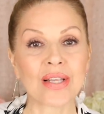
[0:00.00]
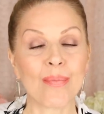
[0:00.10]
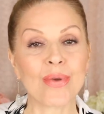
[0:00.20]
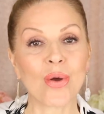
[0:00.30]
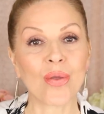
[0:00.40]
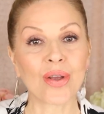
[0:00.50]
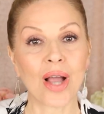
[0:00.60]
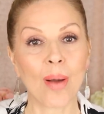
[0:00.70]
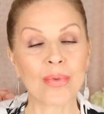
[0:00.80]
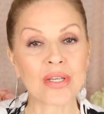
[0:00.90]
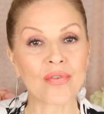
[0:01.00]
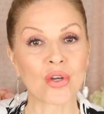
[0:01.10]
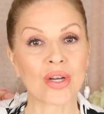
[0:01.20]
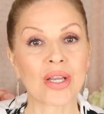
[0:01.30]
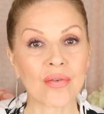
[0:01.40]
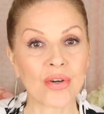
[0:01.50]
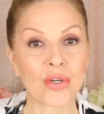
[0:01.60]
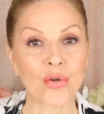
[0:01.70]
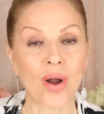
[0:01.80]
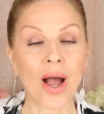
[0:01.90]
Let me know in the comments if you're going to give it a
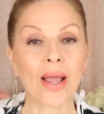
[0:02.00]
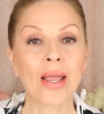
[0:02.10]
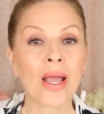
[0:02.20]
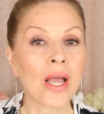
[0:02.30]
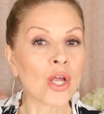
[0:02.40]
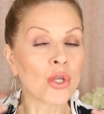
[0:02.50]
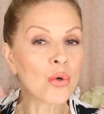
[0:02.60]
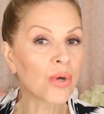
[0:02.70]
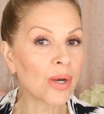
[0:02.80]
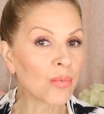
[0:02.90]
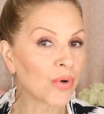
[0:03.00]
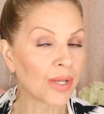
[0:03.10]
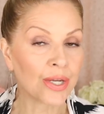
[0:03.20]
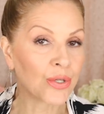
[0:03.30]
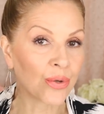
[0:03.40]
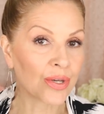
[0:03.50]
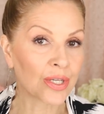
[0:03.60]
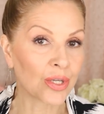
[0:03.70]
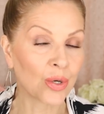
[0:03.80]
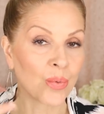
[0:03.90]
try. You can really do
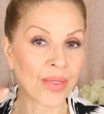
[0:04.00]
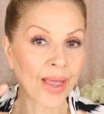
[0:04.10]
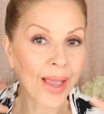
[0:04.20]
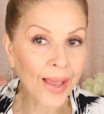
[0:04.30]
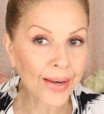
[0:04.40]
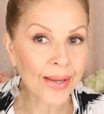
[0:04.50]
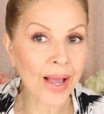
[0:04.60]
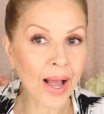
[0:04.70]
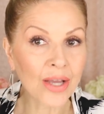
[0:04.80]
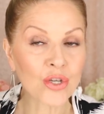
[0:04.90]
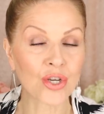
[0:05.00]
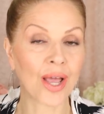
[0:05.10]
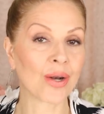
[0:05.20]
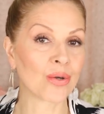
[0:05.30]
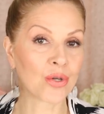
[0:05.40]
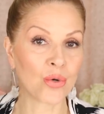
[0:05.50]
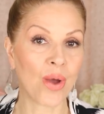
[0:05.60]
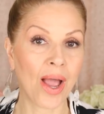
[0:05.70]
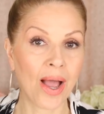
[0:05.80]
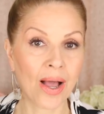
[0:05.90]
this look with any eyeshadows you
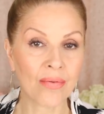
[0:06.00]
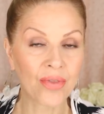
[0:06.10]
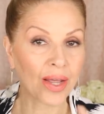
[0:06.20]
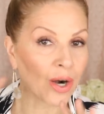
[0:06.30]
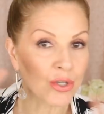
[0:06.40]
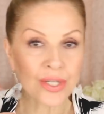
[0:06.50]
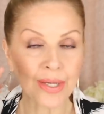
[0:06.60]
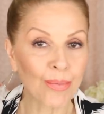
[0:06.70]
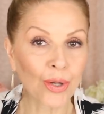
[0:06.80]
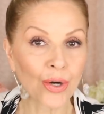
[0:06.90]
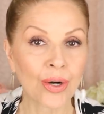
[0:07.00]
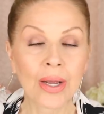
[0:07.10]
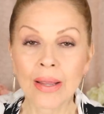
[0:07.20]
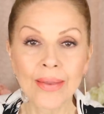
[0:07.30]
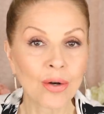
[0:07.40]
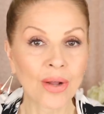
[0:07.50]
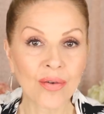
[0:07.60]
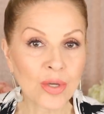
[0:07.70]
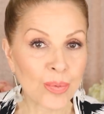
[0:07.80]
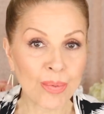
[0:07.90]
have that are similar. They don't
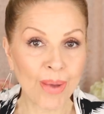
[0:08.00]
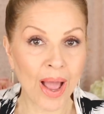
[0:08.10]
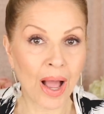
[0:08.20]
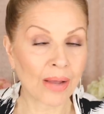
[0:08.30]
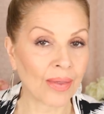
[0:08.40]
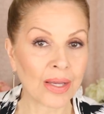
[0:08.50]
have to be MAC.